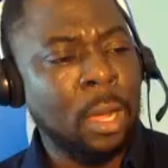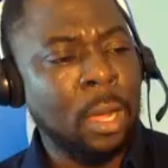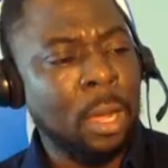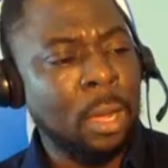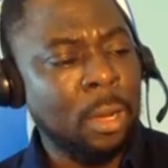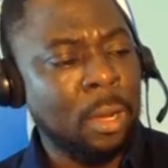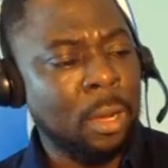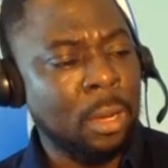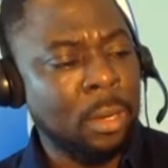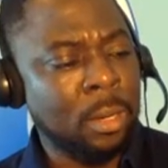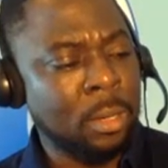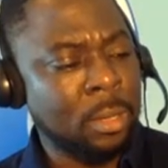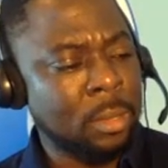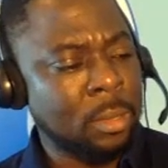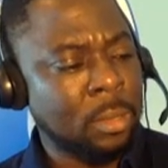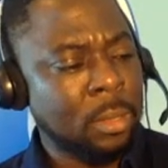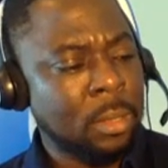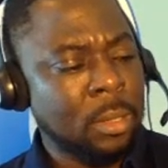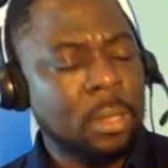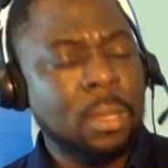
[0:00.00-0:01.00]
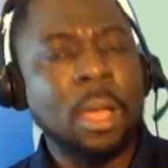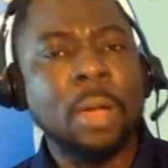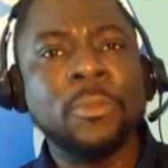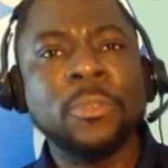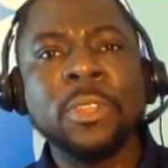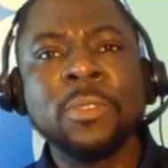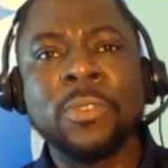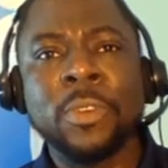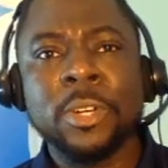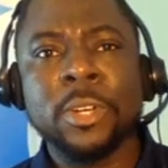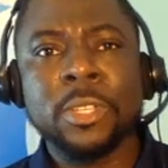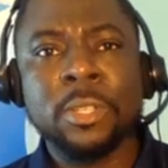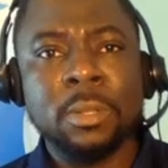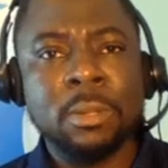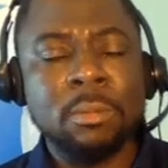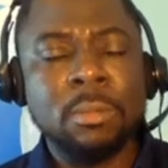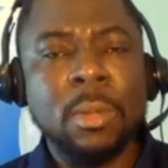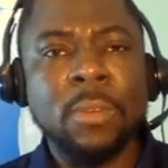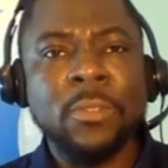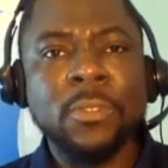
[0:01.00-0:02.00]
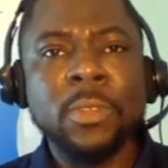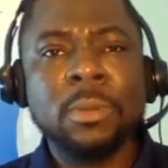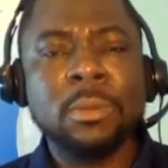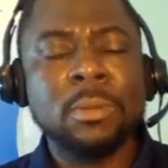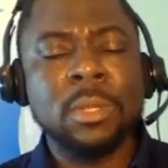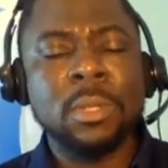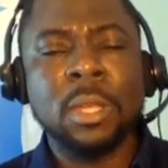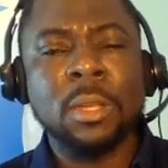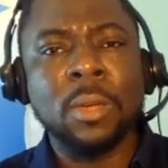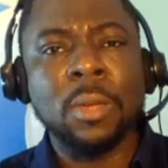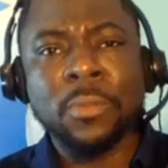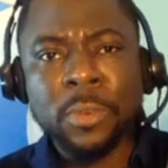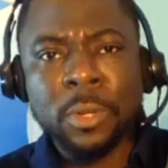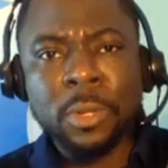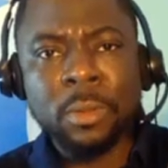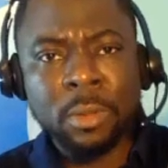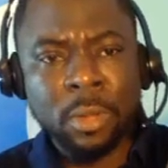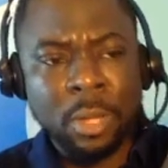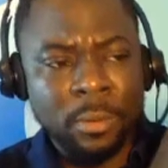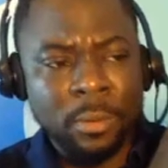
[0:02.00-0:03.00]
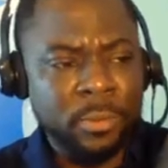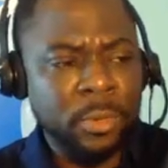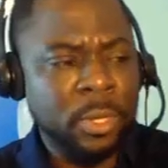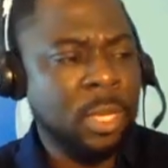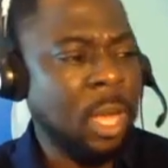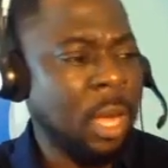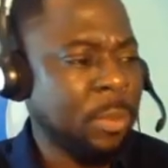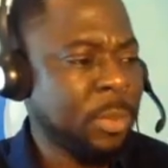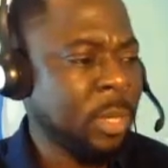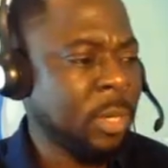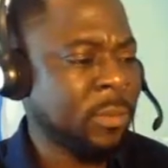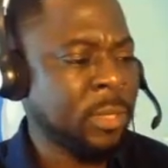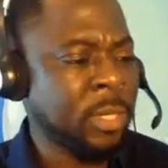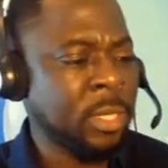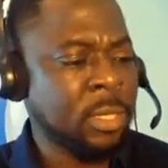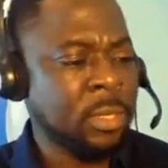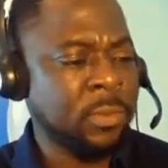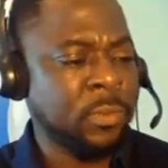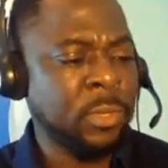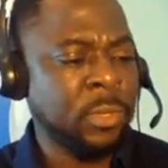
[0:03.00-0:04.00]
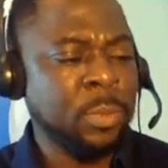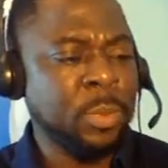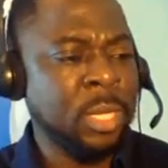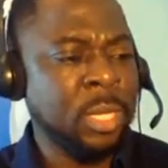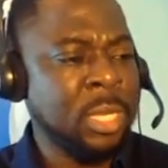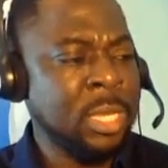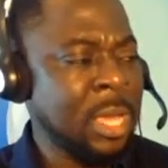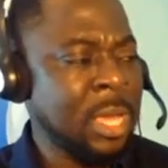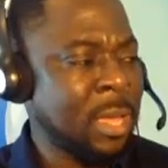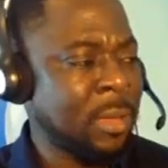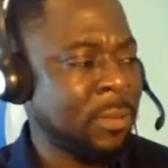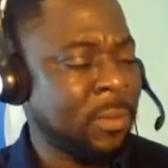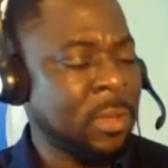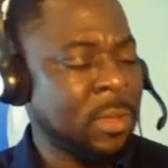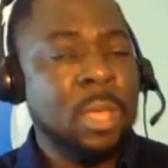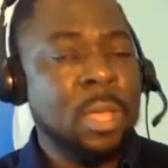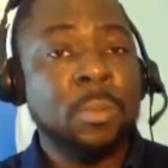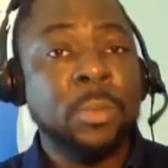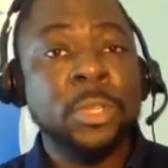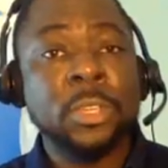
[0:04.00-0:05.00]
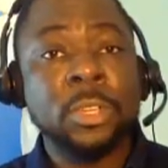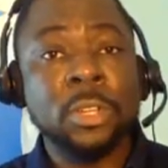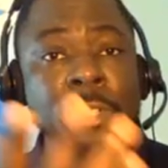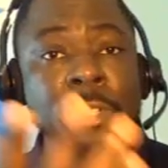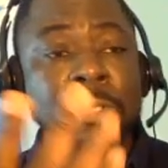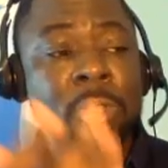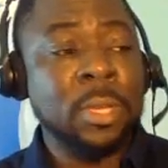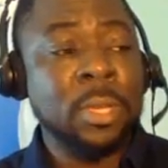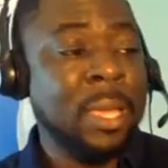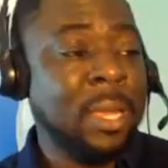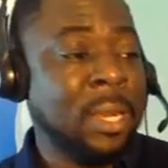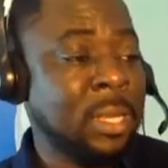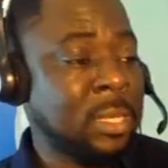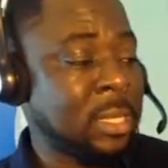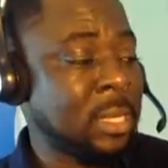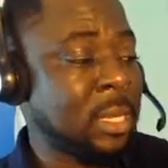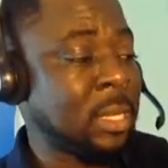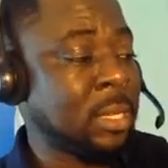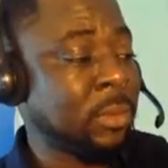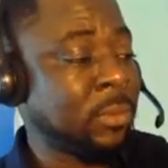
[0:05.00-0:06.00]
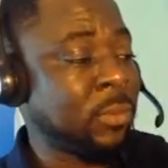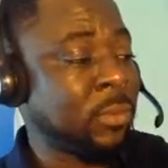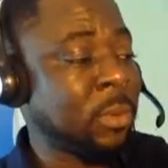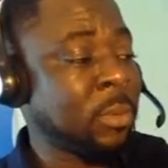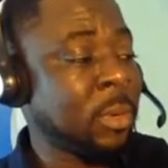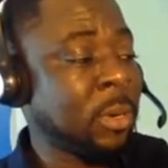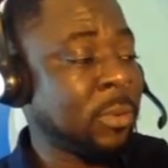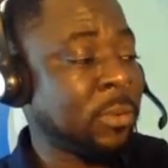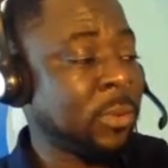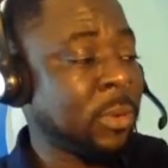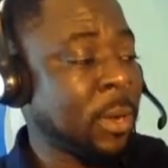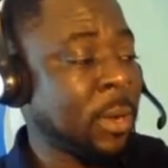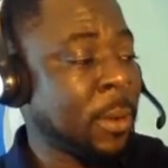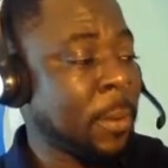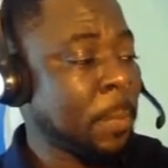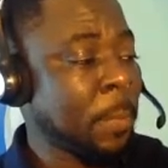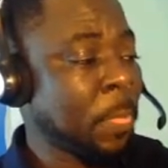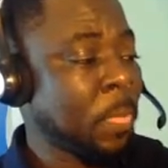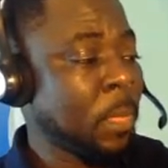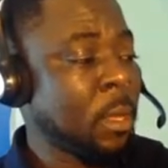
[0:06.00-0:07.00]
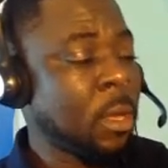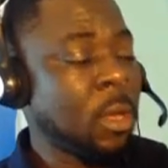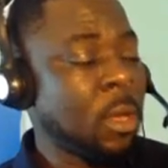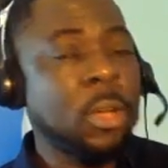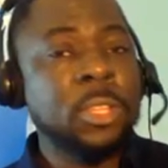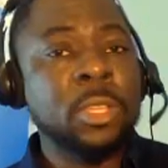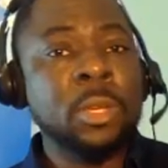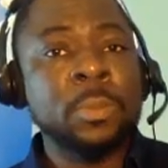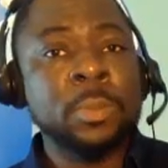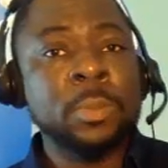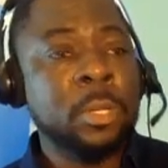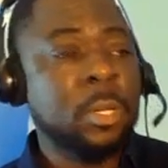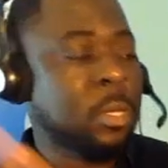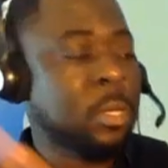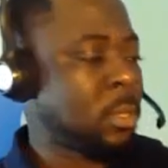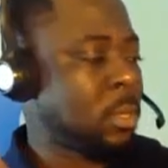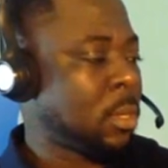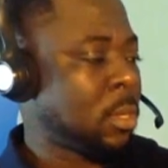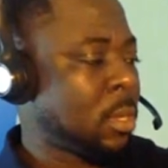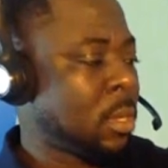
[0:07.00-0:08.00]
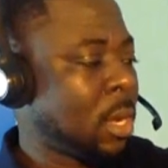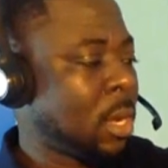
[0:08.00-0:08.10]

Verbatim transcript: a, a, a free version, a free not a free a free copy of this free PDF. But you can also get it in the form of uh, audiobook.